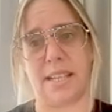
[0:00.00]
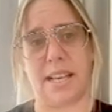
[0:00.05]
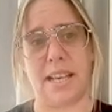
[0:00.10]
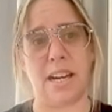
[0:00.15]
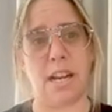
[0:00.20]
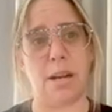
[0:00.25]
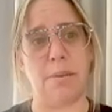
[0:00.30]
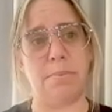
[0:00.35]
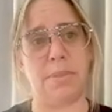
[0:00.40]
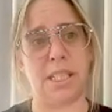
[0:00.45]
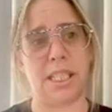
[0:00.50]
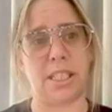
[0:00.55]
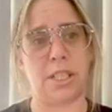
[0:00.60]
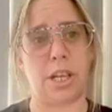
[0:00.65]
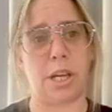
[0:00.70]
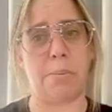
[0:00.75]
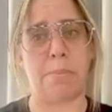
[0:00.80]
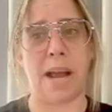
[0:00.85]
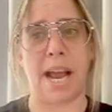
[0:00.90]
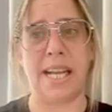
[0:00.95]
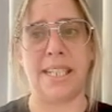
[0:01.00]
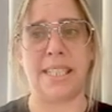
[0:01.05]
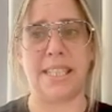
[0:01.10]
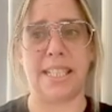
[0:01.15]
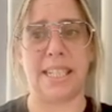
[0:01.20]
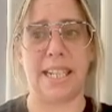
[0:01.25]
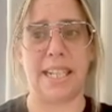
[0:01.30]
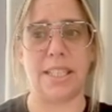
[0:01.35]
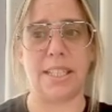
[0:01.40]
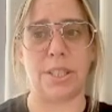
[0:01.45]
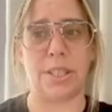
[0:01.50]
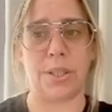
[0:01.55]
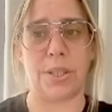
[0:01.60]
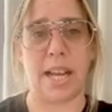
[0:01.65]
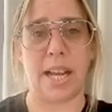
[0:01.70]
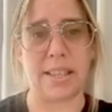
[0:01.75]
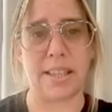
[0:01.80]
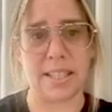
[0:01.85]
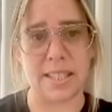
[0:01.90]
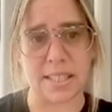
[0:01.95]
And I'm just going to paste it into
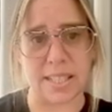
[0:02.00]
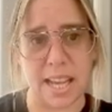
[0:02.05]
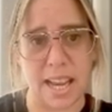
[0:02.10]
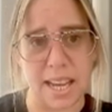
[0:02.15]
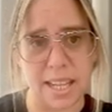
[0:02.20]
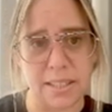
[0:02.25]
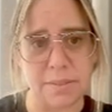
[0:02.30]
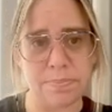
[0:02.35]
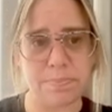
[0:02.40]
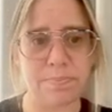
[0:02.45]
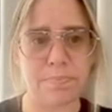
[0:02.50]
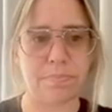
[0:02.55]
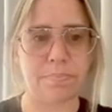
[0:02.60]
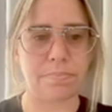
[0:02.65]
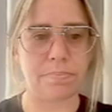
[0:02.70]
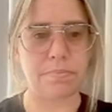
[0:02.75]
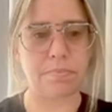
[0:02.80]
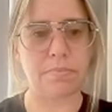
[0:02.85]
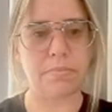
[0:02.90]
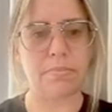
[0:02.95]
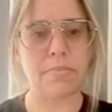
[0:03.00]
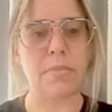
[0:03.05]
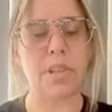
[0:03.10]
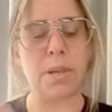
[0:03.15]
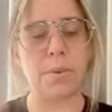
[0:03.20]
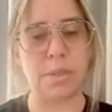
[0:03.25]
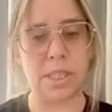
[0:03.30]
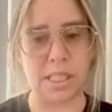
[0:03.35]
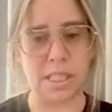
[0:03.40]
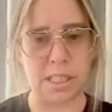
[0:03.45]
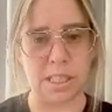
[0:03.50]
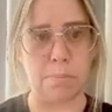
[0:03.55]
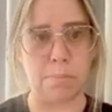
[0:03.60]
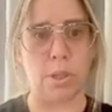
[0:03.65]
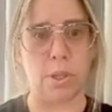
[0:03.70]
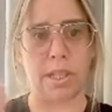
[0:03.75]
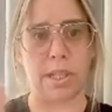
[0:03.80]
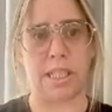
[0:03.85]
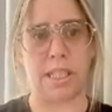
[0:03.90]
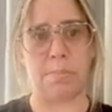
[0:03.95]
Etherscan, which is the
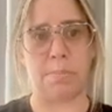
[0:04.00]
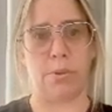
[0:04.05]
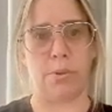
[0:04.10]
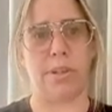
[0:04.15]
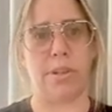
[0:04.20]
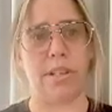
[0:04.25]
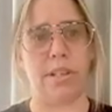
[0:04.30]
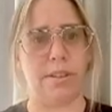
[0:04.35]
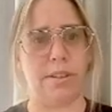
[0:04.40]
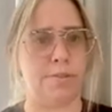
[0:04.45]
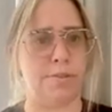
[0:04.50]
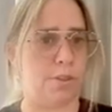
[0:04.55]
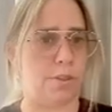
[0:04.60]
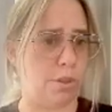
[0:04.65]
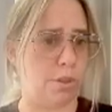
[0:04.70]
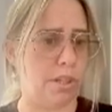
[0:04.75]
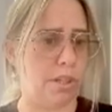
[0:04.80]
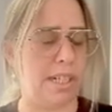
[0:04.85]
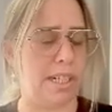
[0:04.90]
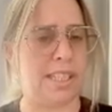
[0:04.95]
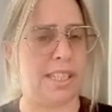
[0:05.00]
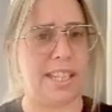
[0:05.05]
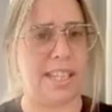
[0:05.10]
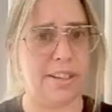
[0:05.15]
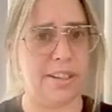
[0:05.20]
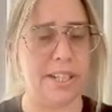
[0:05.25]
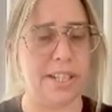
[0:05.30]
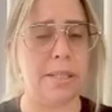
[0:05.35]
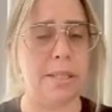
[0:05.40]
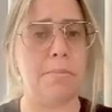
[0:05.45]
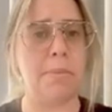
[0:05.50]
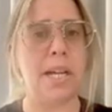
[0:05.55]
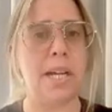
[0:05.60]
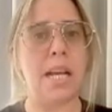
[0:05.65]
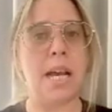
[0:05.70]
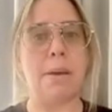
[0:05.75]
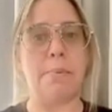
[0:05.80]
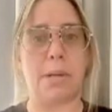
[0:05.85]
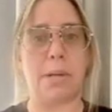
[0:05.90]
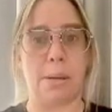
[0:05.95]
block explorer for Ethereum,
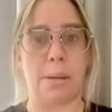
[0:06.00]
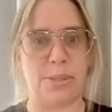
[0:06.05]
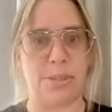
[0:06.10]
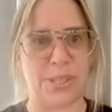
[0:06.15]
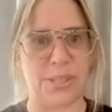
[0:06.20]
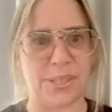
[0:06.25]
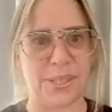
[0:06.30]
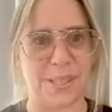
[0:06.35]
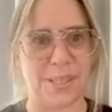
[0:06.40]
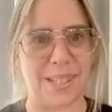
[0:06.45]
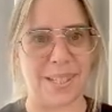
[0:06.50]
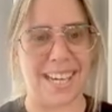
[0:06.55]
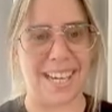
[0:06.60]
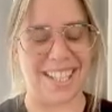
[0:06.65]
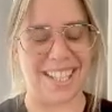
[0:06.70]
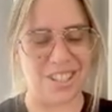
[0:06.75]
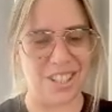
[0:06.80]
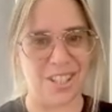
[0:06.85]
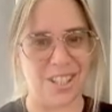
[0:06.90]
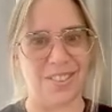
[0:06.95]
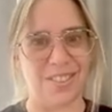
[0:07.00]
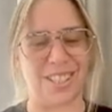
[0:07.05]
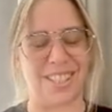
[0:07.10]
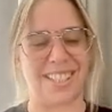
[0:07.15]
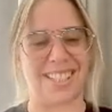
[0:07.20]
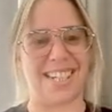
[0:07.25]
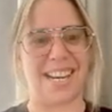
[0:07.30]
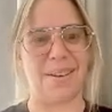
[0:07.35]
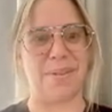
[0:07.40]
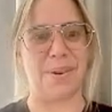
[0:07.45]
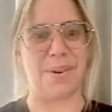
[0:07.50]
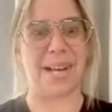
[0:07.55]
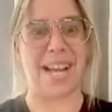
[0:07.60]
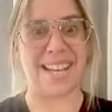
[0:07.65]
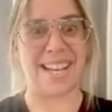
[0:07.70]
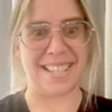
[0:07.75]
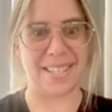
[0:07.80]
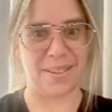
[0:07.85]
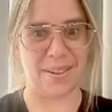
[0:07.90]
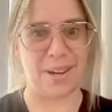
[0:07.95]
but I'm sure Nervos Network
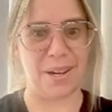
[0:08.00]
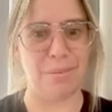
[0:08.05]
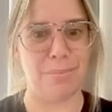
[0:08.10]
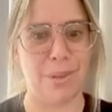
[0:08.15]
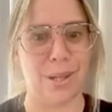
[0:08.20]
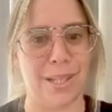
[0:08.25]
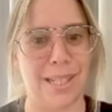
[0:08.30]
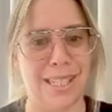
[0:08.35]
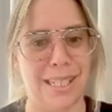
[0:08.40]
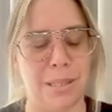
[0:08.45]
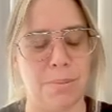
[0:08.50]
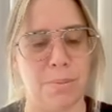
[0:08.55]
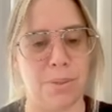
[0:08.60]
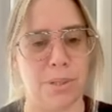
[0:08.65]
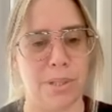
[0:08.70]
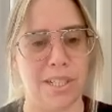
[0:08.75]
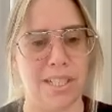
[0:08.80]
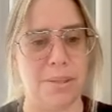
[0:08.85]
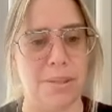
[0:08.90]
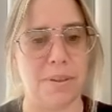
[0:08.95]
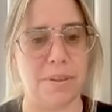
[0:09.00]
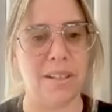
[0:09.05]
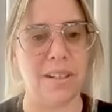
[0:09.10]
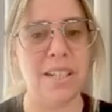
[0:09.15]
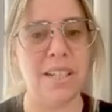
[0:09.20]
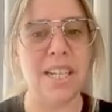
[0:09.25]
has their own block explorer as well.